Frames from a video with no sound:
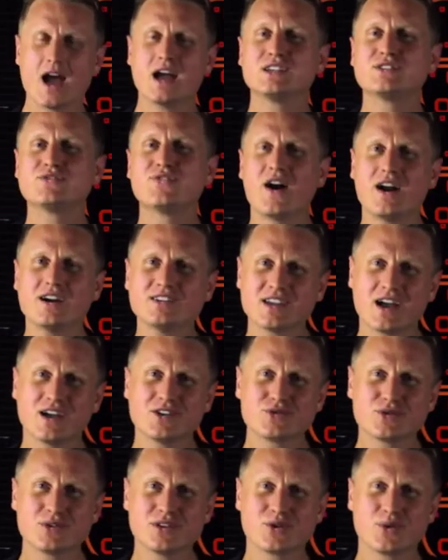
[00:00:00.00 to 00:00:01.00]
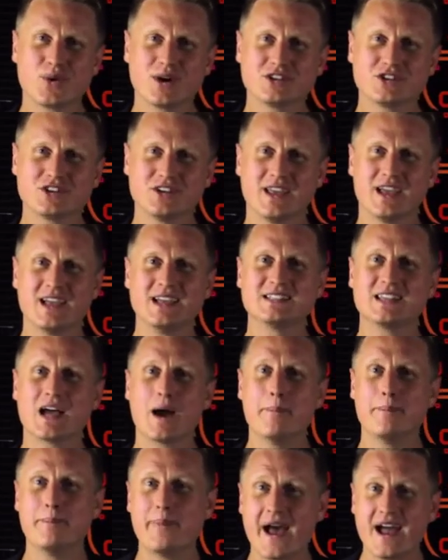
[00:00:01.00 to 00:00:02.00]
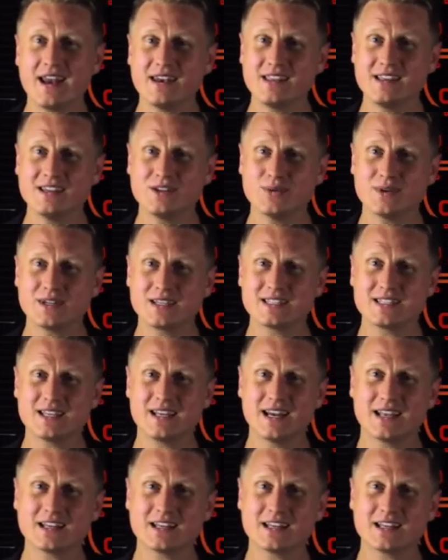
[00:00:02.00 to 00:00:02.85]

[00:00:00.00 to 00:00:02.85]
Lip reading: As far as answering the question, is it a bad thing to exceed